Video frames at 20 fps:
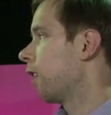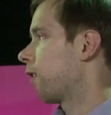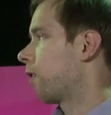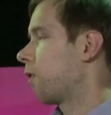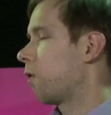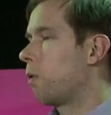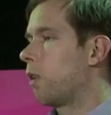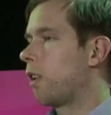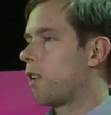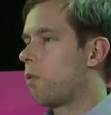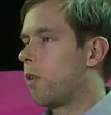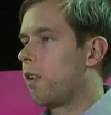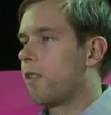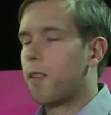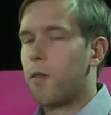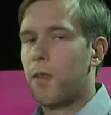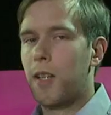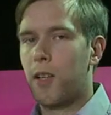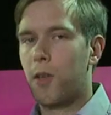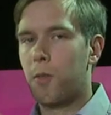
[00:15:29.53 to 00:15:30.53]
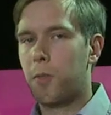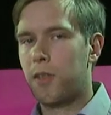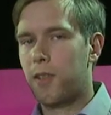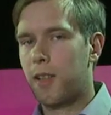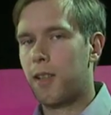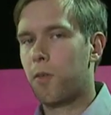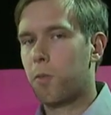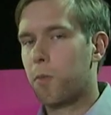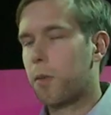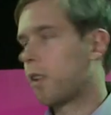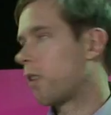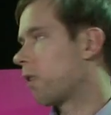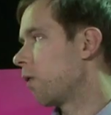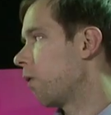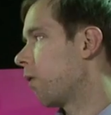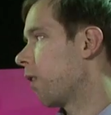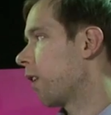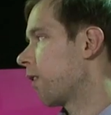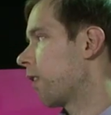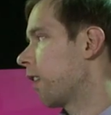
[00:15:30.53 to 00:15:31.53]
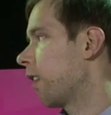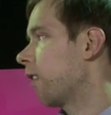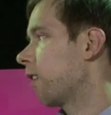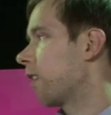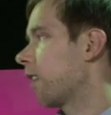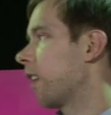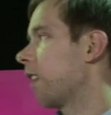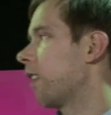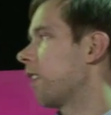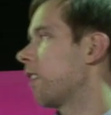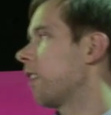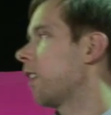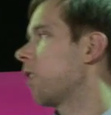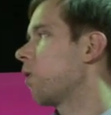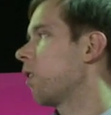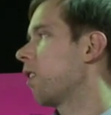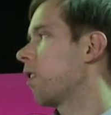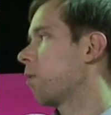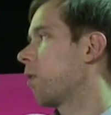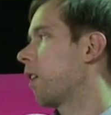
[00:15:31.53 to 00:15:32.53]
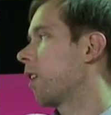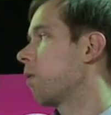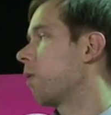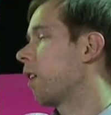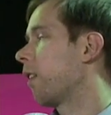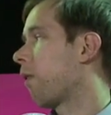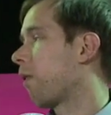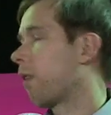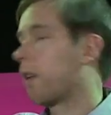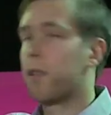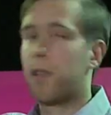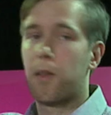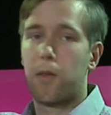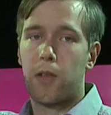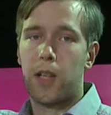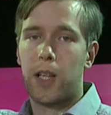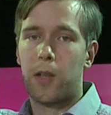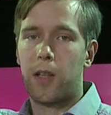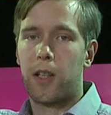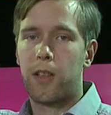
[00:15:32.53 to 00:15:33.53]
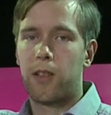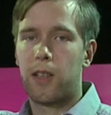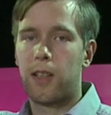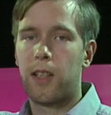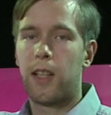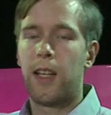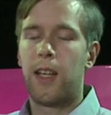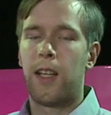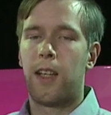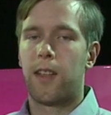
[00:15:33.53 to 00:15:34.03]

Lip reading: So you increase the value of machines by 2,000, then it decreased by 1,500.